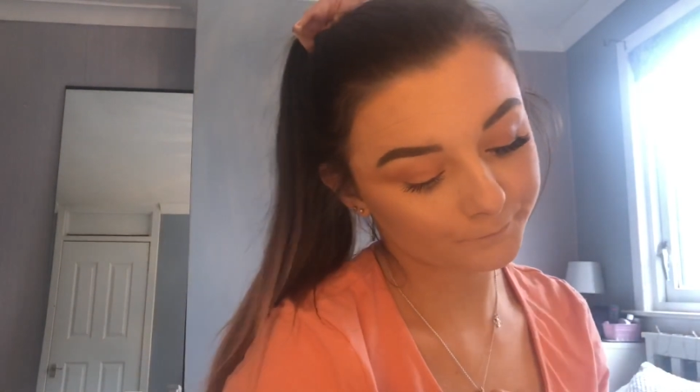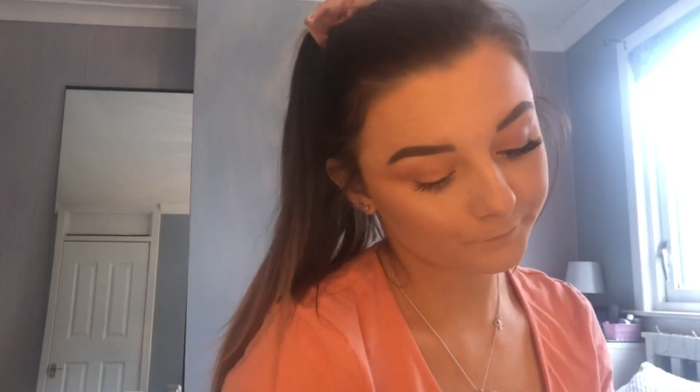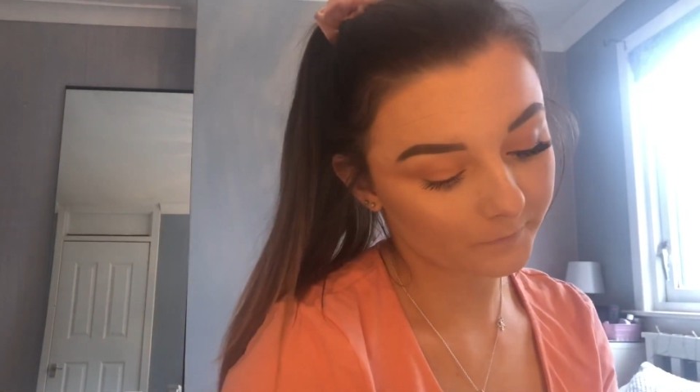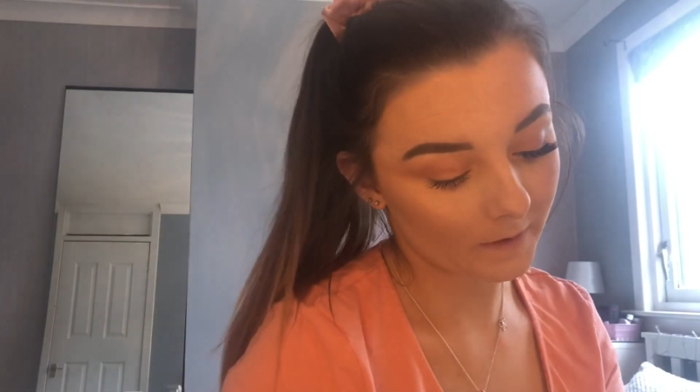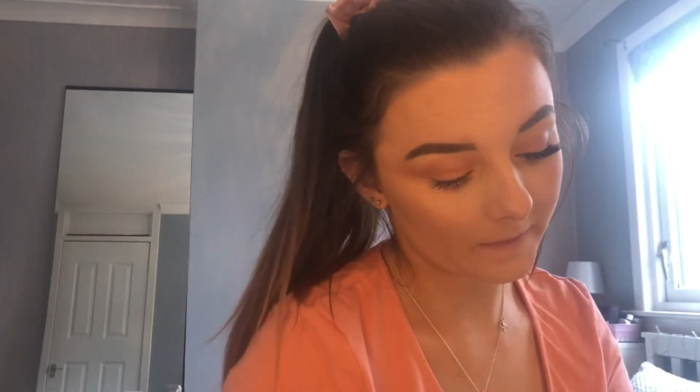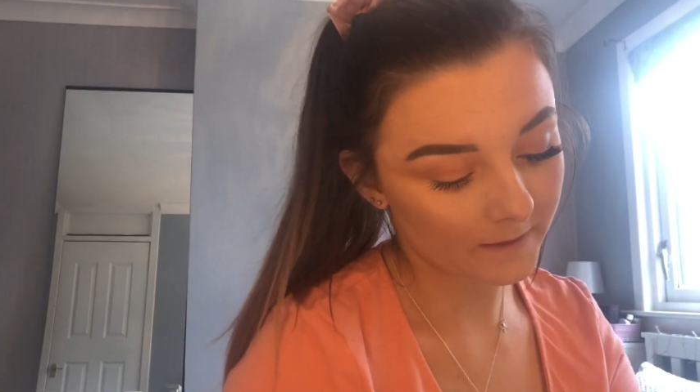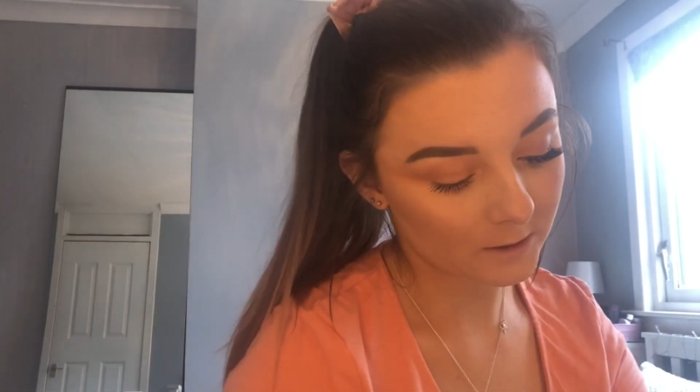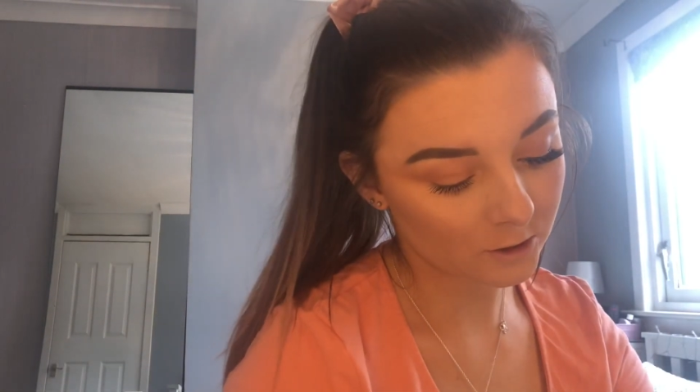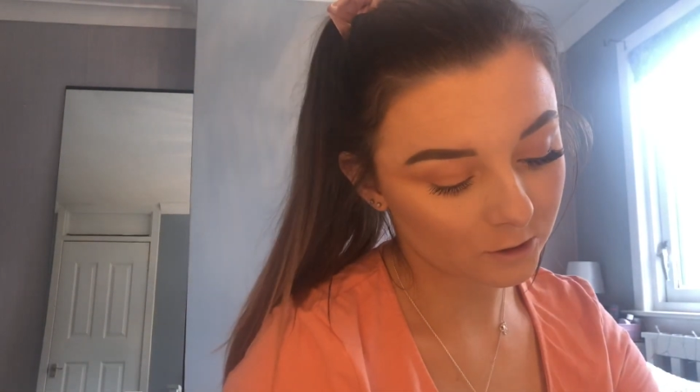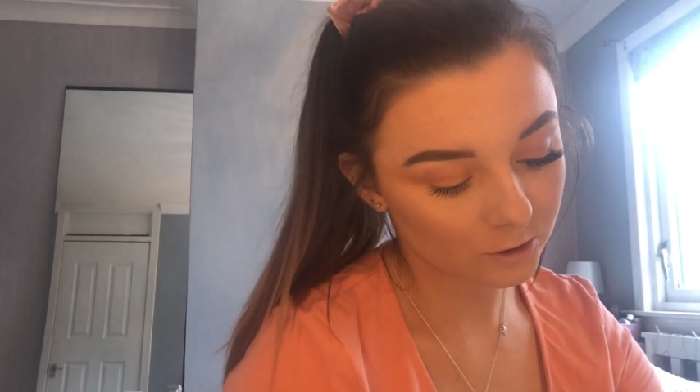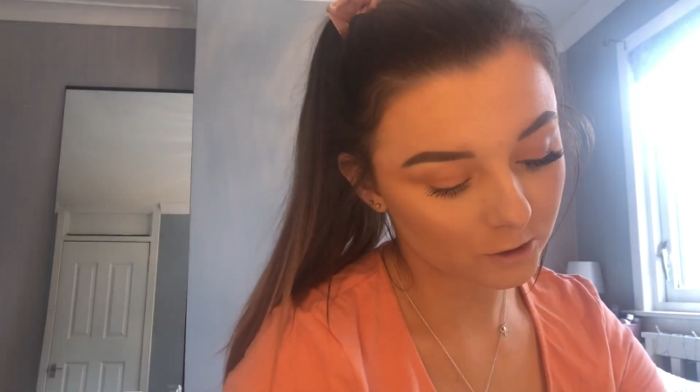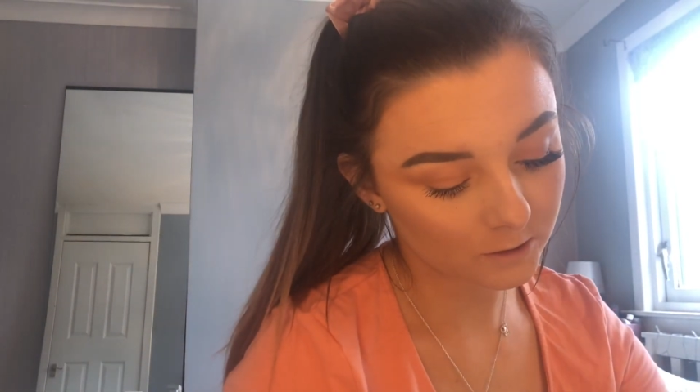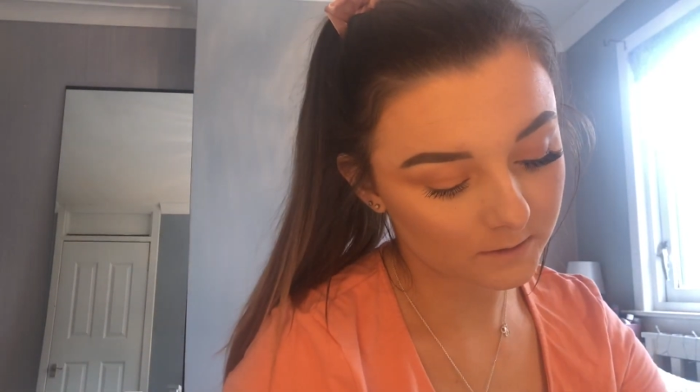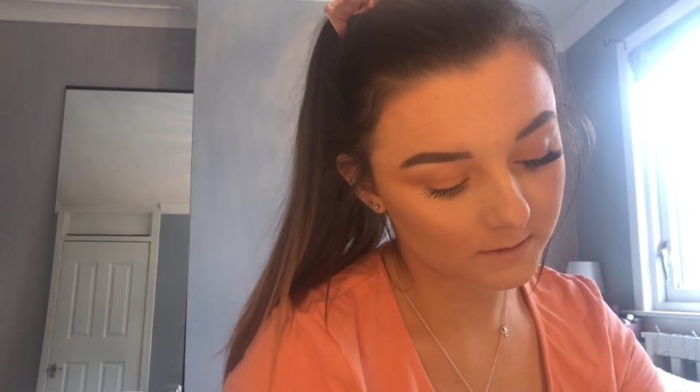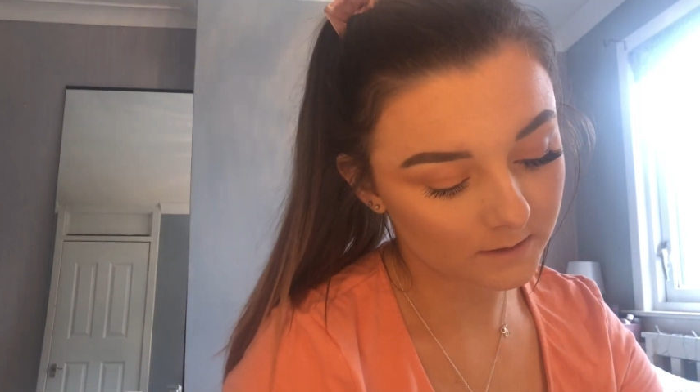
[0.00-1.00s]
And then just do
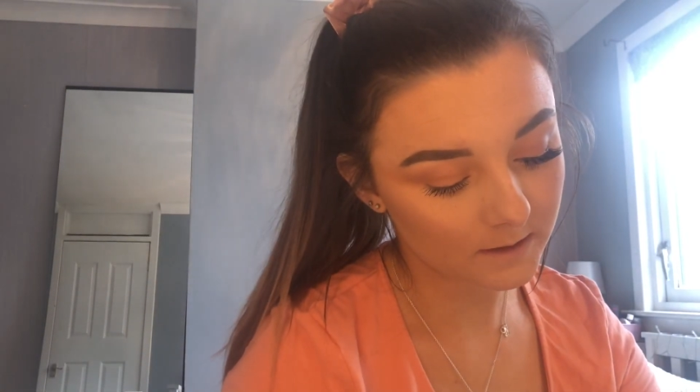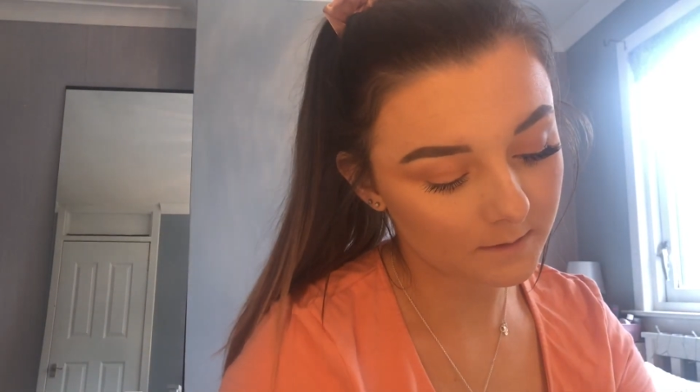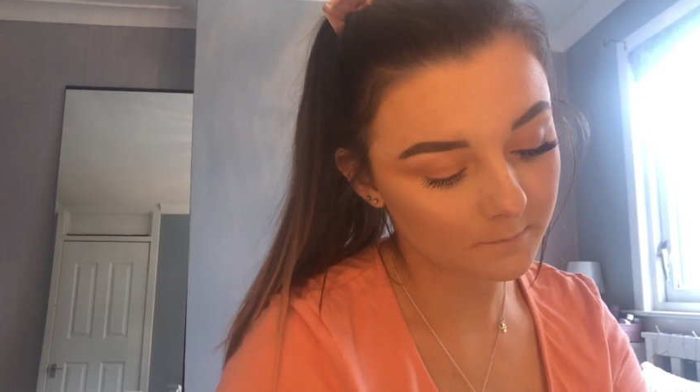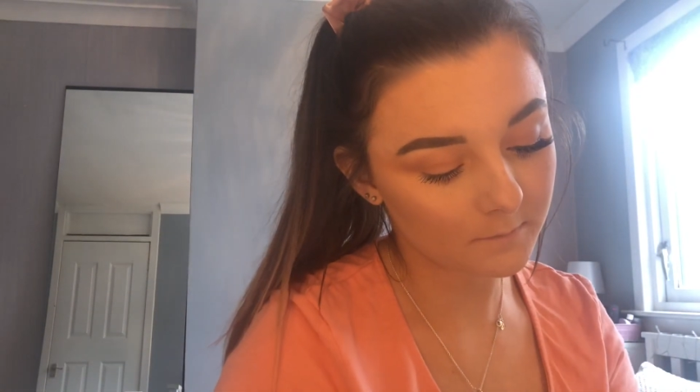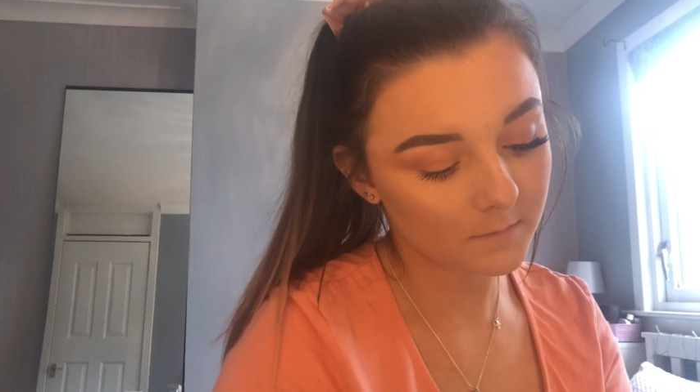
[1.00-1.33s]
the same